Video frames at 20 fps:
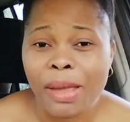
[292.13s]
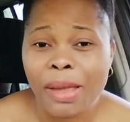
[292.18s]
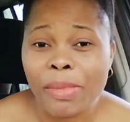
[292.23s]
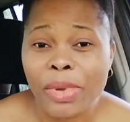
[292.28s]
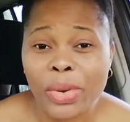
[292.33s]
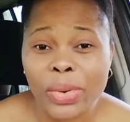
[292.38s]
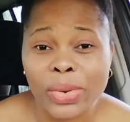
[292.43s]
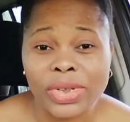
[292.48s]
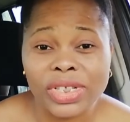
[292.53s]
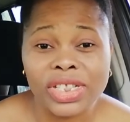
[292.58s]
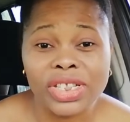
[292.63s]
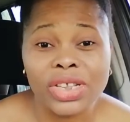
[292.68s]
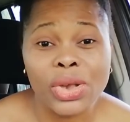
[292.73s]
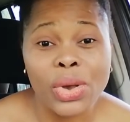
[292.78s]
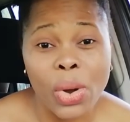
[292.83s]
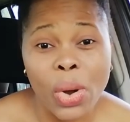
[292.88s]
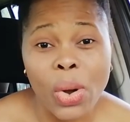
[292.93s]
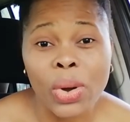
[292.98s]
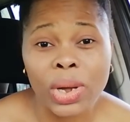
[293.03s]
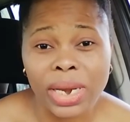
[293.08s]
because
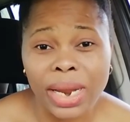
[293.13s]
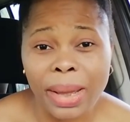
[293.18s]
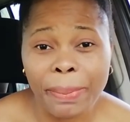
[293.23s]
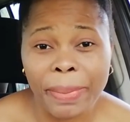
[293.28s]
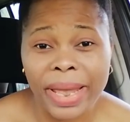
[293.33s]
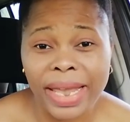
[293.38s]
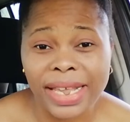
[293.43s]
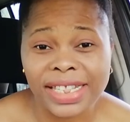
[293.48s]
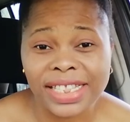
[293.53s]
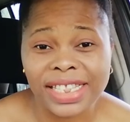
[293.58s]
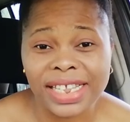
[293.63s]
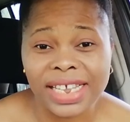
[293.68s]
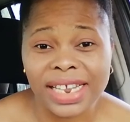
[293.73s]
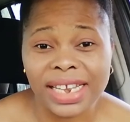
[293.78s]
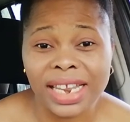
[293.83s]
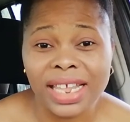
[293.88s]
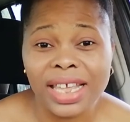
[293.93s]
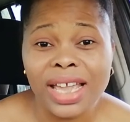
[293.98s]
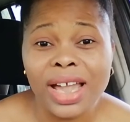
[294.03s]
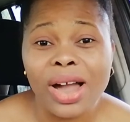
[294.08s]
your other
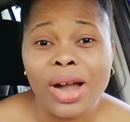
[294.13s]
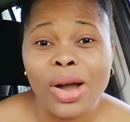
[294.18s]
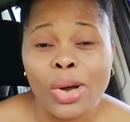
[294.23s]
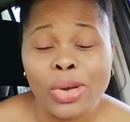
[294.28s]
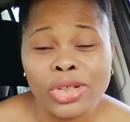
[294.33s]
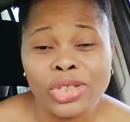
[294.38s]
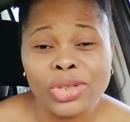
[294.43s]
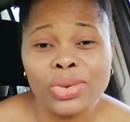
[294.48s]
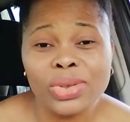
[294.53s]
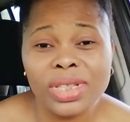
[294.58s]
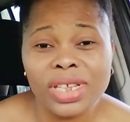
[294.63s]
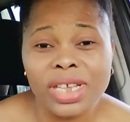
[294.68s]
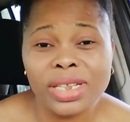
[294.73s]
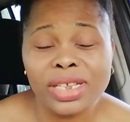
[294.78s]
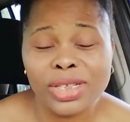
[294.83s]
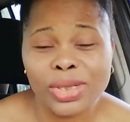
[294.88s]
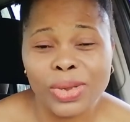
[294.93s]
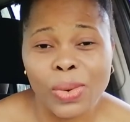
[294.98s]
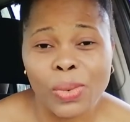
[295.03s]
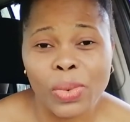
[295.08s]
person also needs
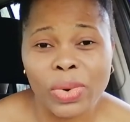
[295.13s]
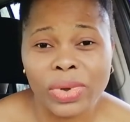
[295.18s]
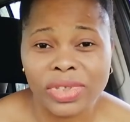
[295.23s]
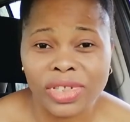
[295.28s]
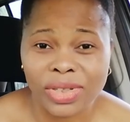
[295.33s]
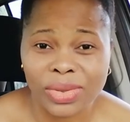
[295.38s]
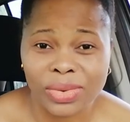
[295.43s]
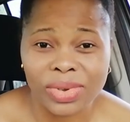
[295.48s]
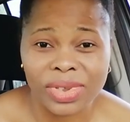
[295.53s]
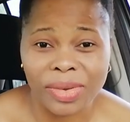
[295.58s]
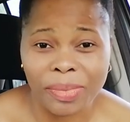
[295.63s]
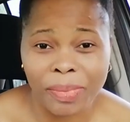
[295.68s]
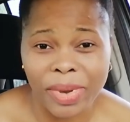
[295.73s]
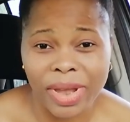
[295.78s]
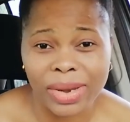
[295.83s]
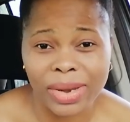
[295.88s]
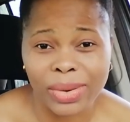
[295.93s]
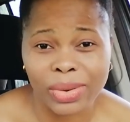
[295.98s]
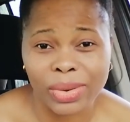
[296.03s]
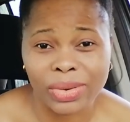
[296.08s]
someone to
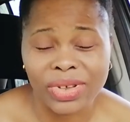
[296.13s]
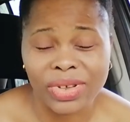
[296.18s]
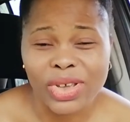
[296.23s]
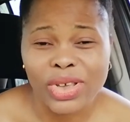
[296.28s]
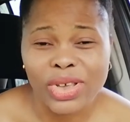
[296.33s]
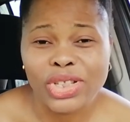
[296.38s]
depend on.